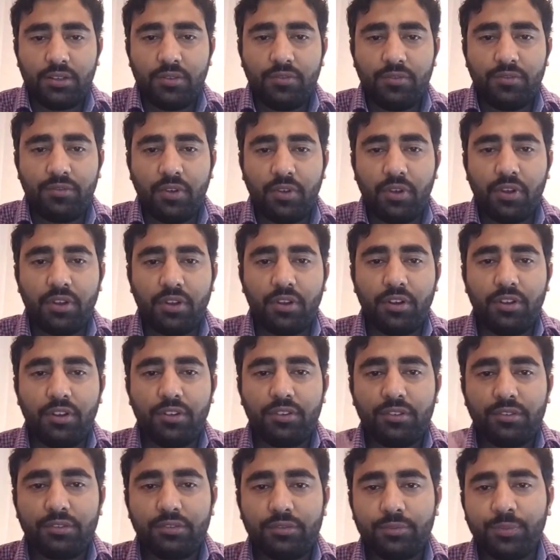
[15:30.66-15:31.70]
For,
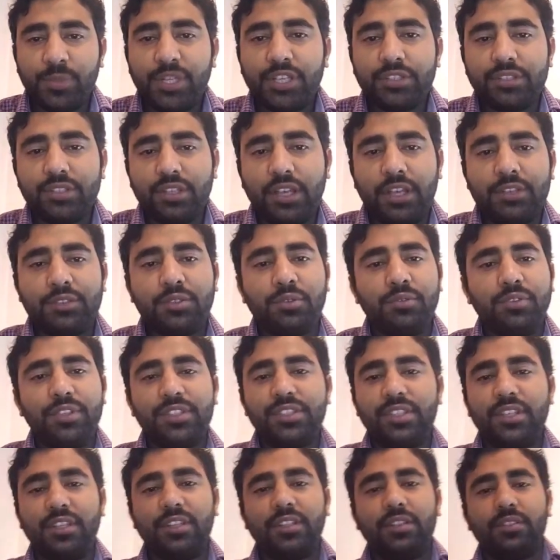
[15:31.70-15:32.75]
because as you
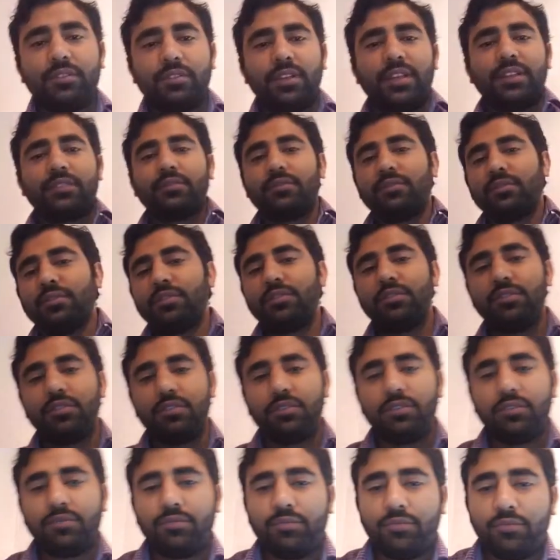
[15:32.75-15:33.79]
see, like
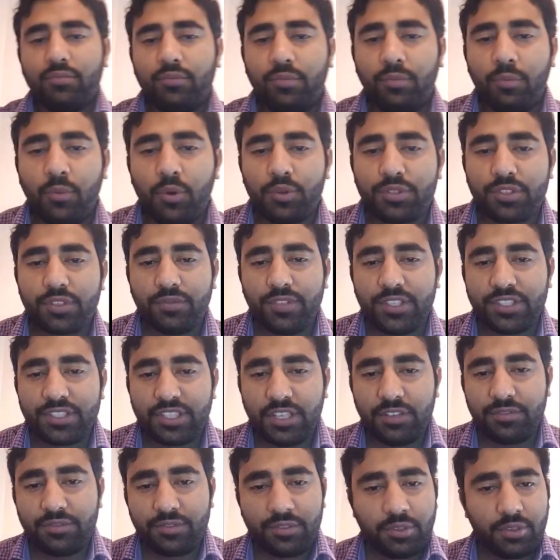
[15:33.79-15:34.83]
most of the
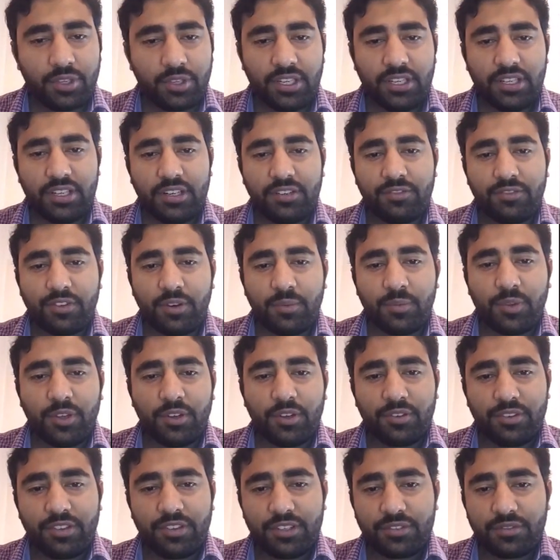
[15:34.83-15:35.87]
stuffs you can learn from your
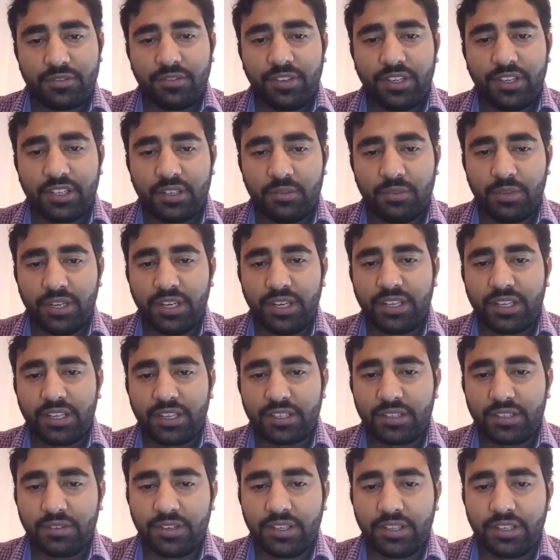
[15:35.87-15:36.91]
this vehicle building
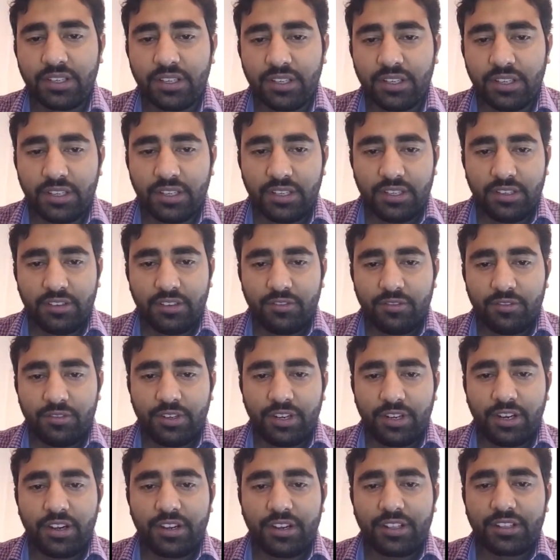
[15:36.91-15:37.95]
activity
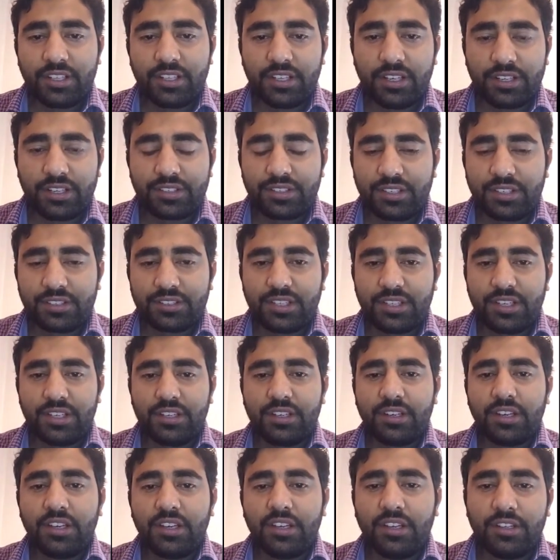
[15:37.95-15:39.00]
regarding the electric
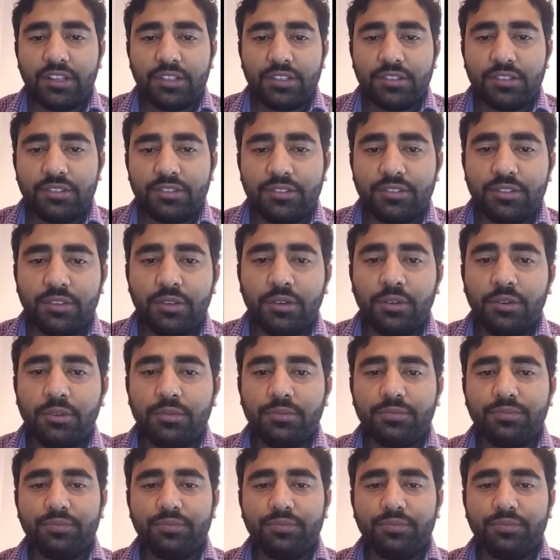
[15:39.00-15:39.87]
side. So